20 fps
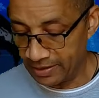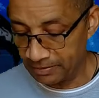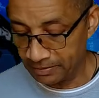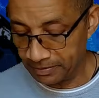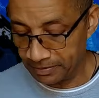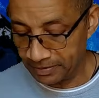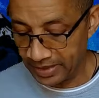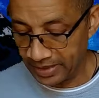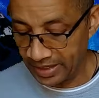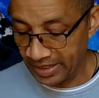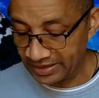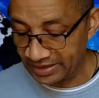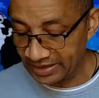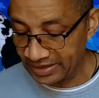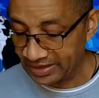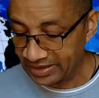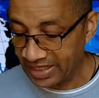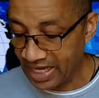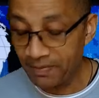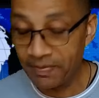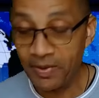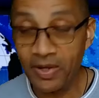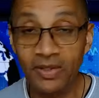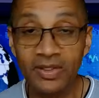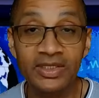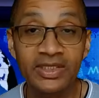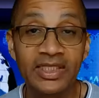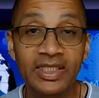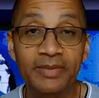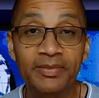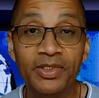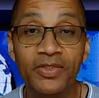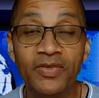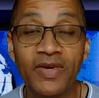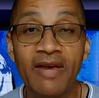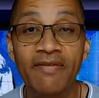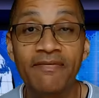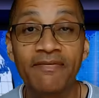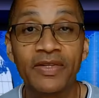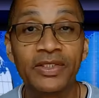And just stop all this
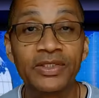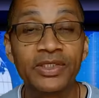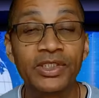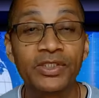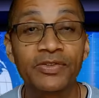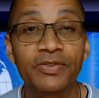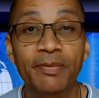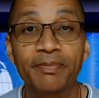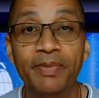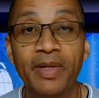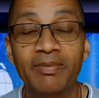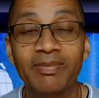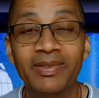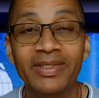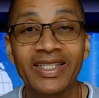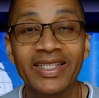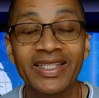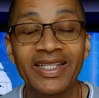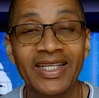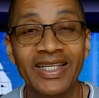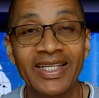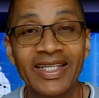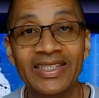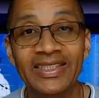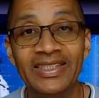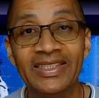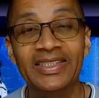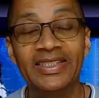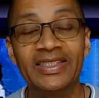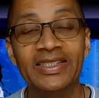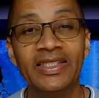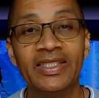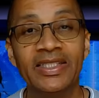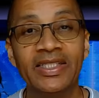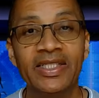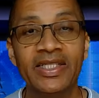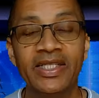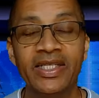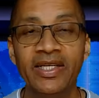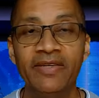Democrat versus Republican-ish.
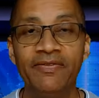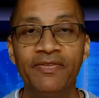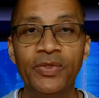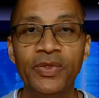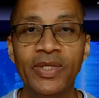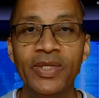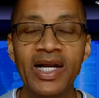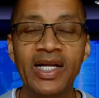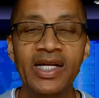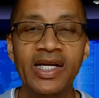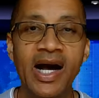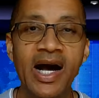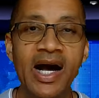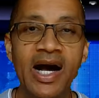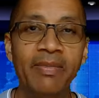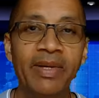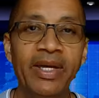If you got a